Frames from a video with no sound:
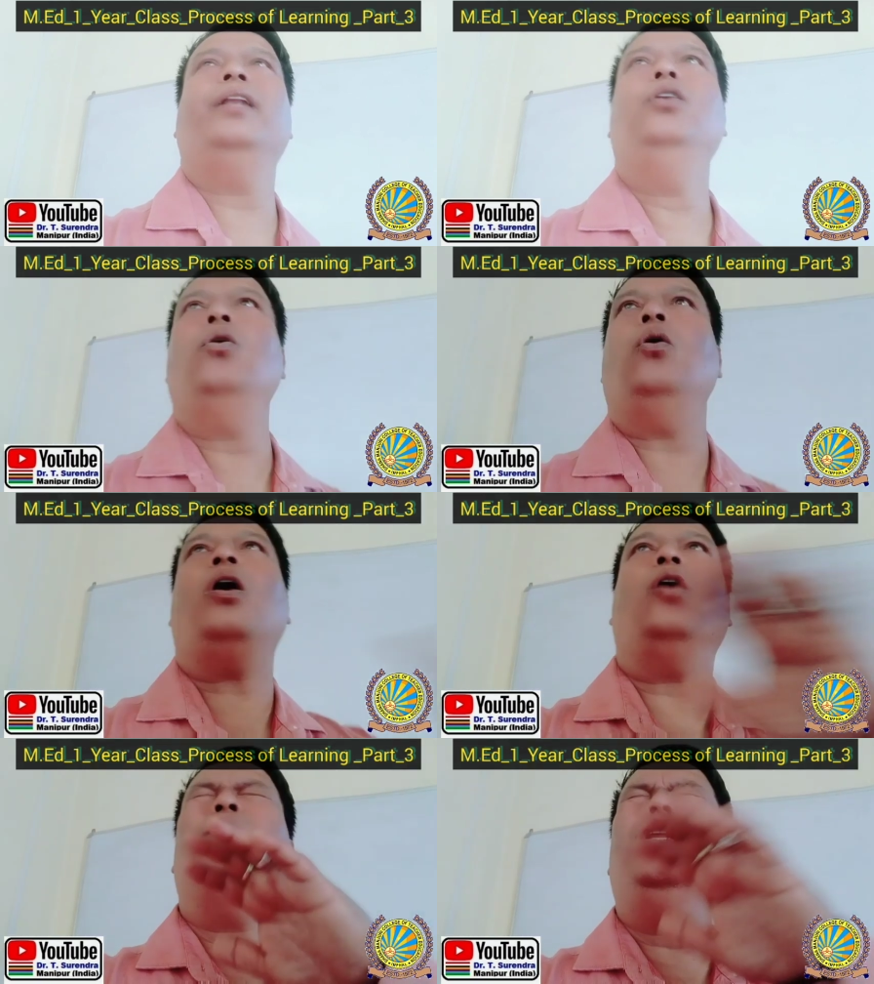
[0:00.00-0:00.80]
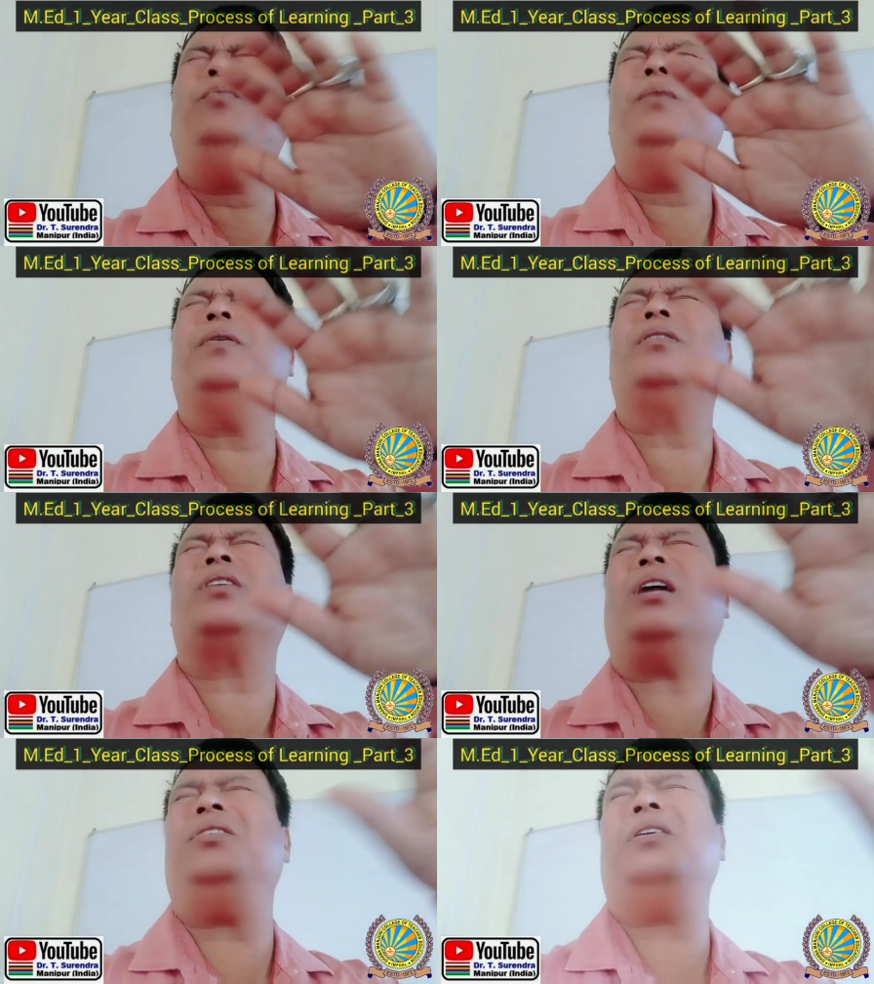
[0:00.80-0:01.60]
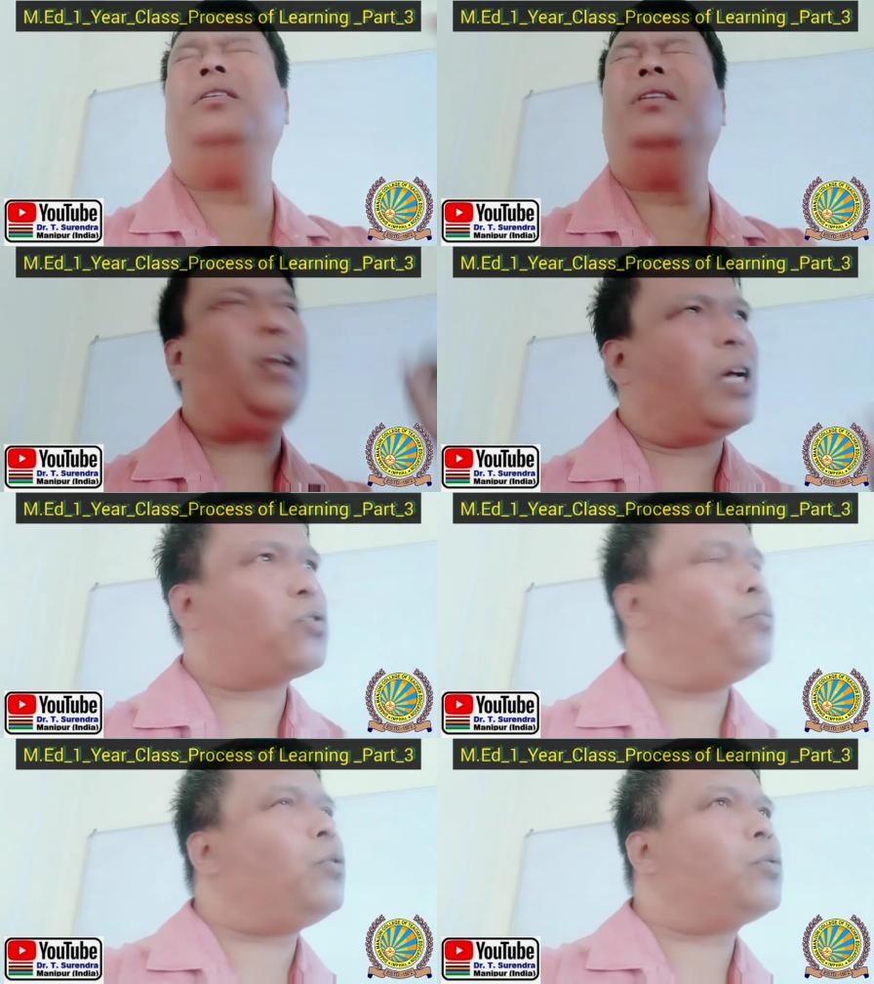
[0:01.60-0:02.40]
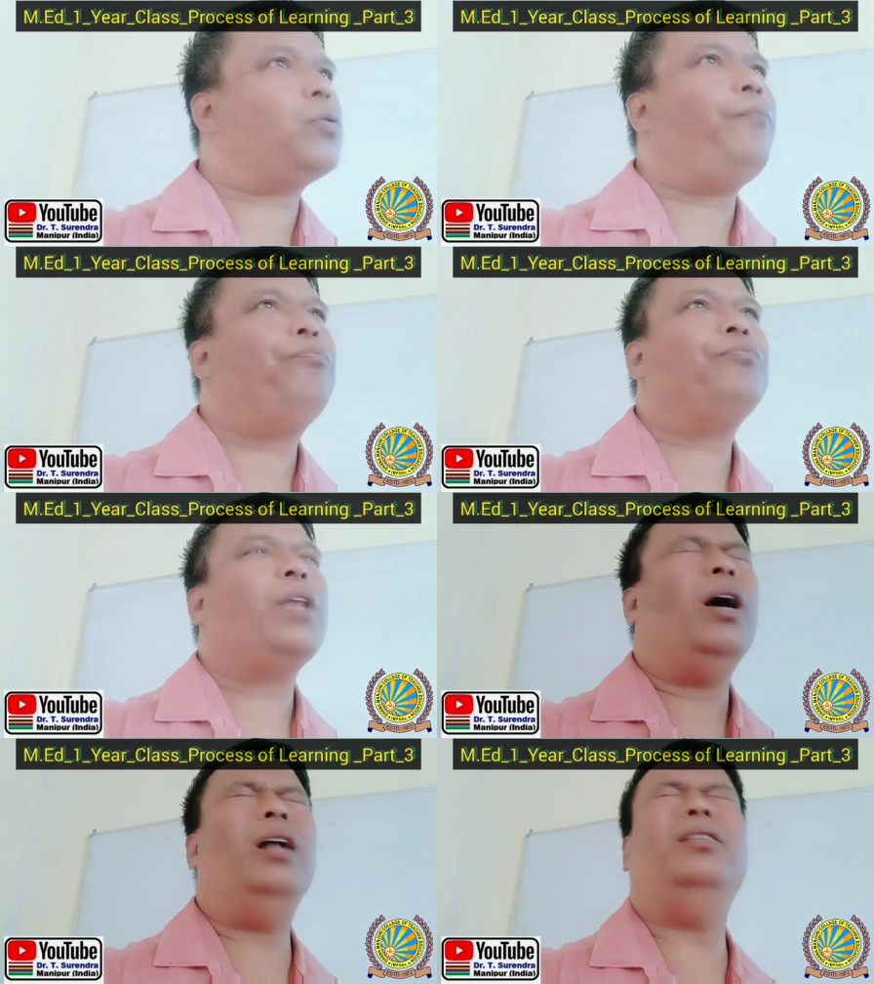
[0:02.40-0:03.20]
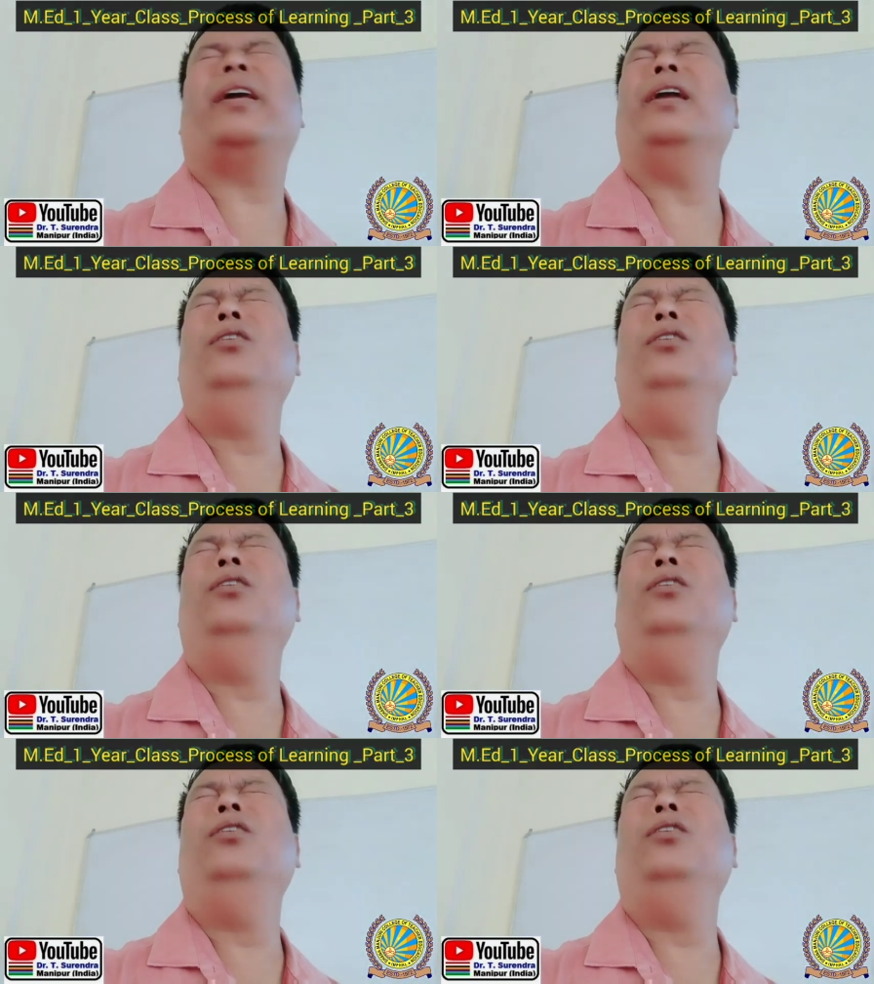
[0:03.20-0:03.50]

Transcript: know how many people are there in the classroom also, and they can